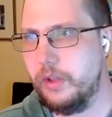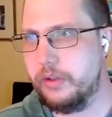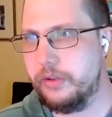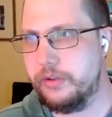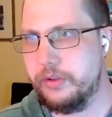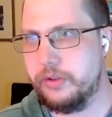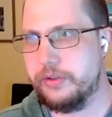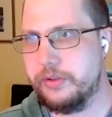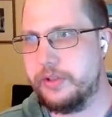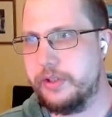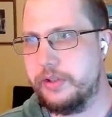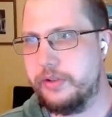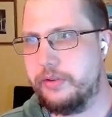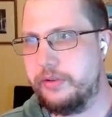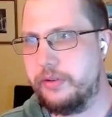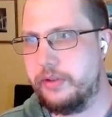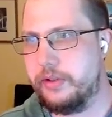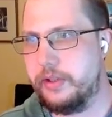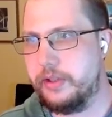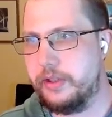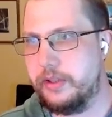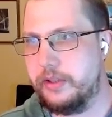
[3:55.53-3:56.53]
You'll just
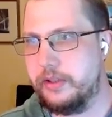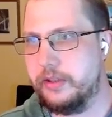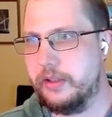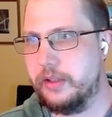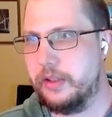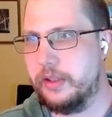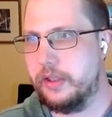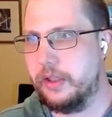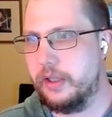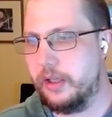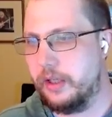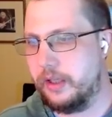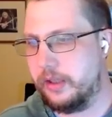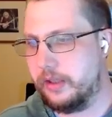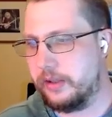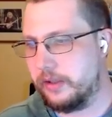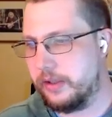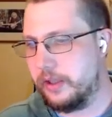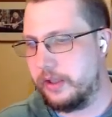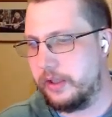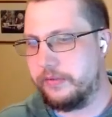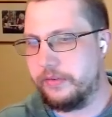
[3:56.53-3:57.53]
see
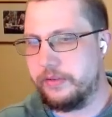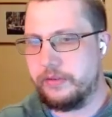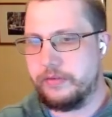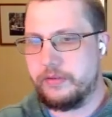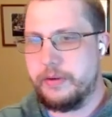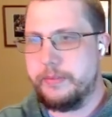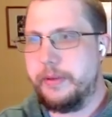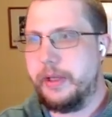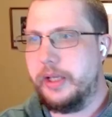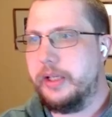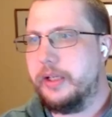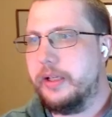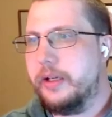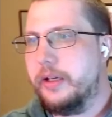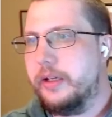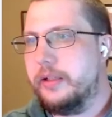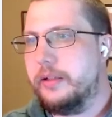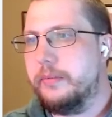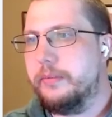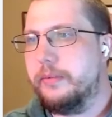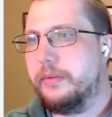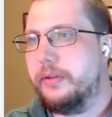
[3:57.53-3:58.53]
kind of the remaining
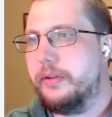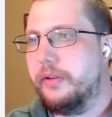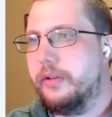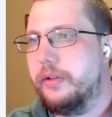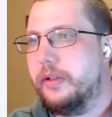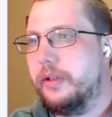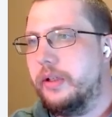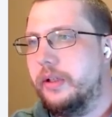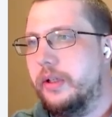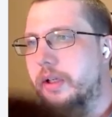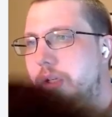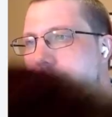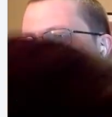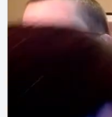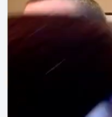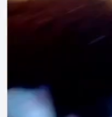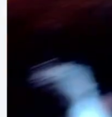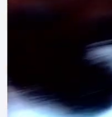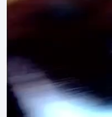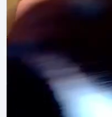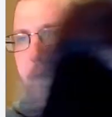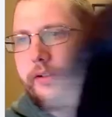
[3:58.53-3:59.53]
items.
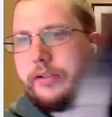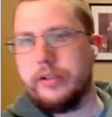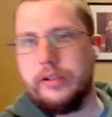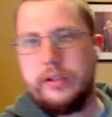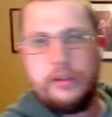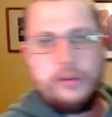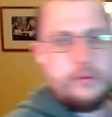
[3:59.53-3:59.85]
Actually,